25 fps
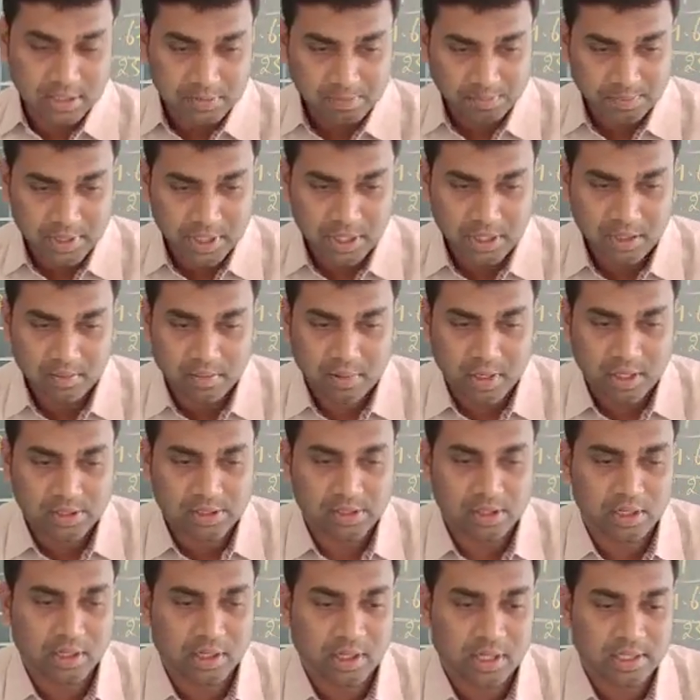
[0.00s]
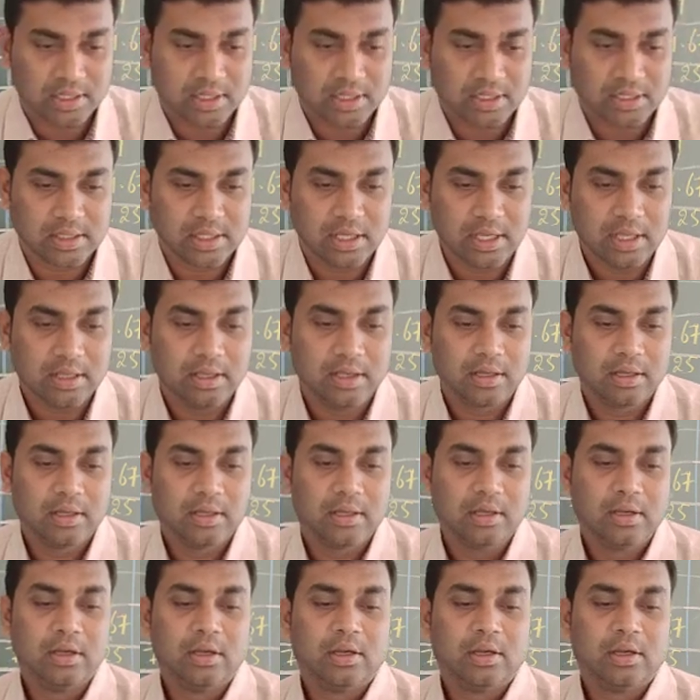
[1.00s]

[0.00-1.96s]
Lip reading: Simple, marginal cost is the